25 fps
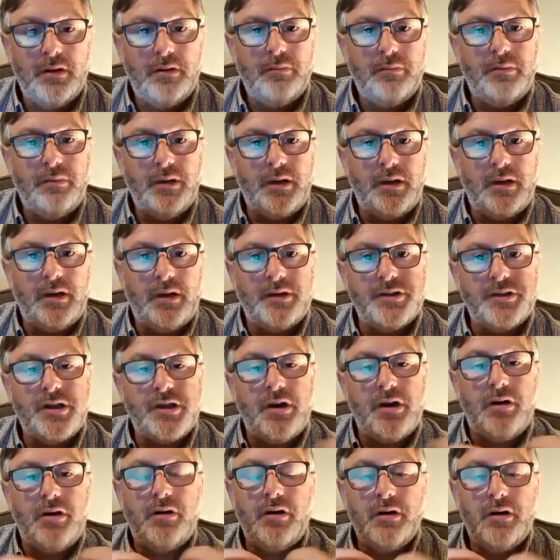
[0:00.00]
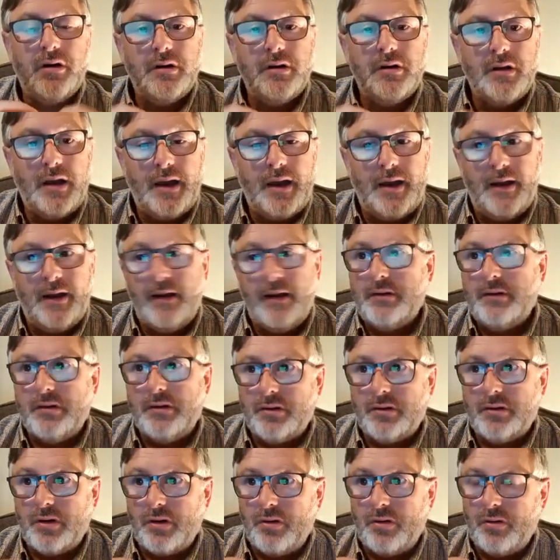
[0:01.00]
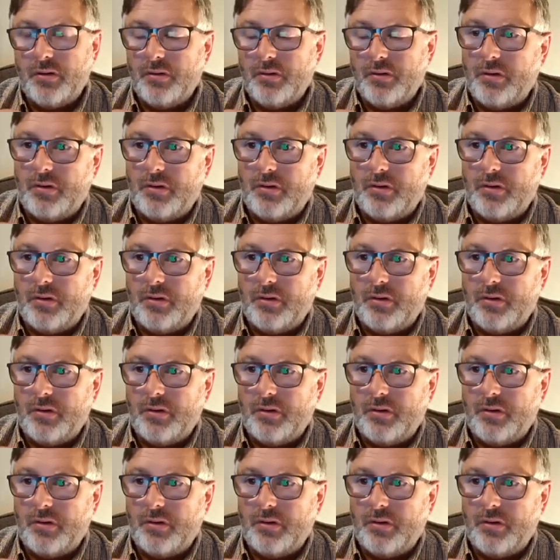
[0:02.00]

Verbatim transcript: because they're uh, they're